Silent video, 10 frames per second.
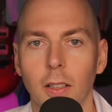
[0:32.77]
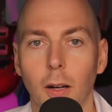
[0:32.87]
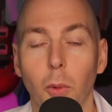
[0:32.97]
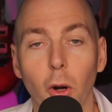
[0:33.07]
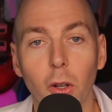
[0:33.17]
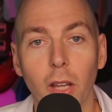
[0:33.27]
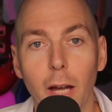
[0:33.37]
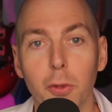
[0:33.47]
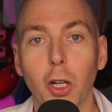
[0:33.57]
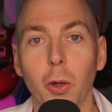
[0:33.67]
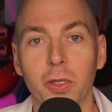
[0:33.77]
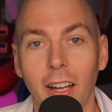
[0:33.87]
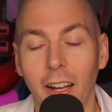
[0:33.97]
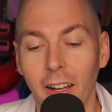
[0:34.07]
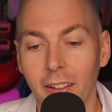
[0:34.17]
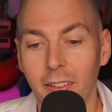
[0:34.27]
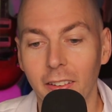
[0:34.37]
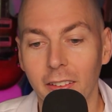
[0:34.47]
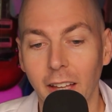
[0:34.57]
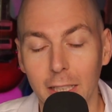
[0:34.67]
I'm wearing a lab coat, and
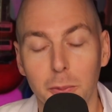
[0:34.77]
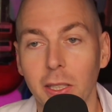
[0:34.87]
that's